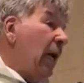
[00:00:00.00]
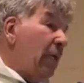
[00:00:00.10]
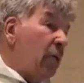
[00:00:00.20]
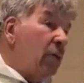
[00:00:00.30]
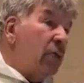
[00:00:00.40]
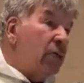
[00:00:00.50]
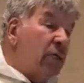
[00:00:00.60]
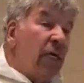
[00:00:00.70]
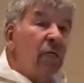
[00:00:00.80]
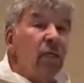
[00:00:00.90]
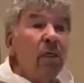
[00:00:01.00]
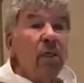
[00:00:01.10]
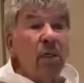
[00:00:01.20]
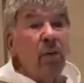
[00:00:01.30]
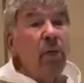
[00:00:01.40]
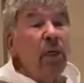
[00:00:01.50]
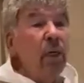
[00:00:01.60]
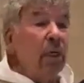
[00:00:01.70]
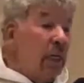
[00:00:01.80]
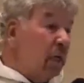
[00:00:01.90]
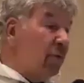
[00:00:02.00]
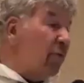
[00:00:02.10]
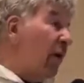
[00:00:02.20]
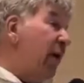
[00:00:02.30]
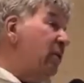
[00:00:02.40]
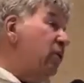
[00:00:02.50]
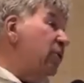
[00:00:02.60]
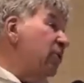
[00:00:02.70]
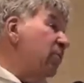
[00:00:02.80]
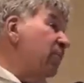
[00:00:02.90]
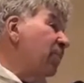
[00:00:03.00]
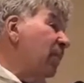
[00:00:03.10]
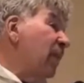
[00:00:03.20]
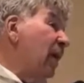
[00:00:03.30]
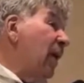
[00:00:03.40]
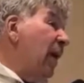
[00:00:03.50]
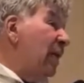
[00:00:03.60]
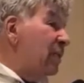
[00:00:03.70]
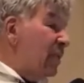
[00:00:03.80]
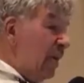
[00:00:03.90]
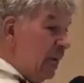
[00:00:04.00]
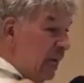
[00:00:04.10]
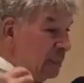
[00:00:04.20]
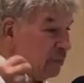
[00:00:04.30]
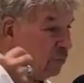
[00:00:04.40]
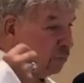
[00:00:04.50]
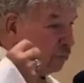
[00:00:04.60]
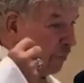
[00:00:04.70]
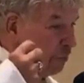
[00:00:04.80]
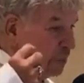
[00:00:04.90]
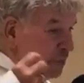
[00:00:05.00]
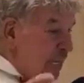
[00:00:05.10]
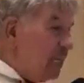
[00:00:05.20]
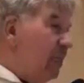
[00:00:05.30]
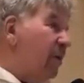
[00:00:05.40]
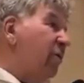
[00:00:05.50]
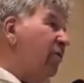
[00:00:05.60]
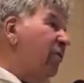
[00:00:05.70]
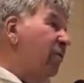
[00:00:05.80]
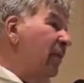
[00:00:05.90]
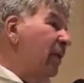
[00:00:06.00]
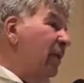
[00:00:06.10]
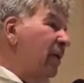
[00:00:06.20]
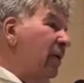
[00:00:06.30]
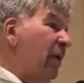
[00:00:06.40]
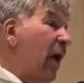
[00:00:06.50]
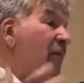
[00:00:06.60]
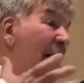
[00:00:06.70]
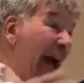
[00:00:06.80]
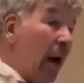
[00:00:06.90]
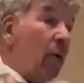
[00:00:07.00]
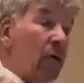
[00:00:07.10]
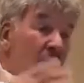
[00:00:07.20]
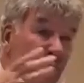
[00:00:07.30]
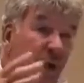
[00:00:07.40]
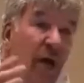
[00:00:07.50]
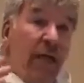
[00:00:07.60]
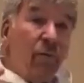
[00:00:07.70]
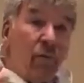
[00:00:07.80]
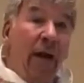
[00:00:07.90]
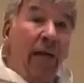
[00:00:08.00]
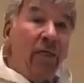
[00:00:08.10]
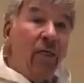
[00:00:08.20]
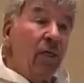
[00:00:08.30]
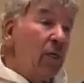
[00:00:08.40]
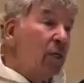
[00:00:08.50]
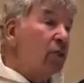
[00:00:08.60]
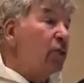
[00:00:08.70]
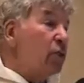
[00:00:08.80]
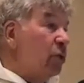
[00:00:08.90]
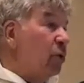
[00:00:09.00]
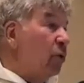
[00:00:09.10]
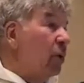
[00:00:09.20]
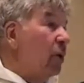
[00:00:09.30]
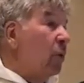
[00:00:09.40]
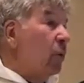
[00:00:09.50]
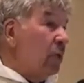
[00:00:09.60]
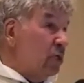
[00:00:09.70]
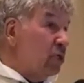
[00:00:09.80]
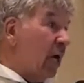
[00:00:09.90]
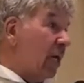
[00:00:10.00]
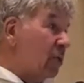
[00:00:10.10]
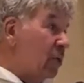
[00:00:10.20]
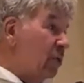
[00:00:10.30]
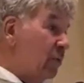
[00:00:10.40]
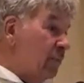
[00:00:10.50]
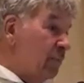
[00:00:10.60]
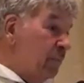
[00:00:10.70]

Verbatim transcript: And look to St. Louis, King of France, as, as a representative of our divine right to do what is just.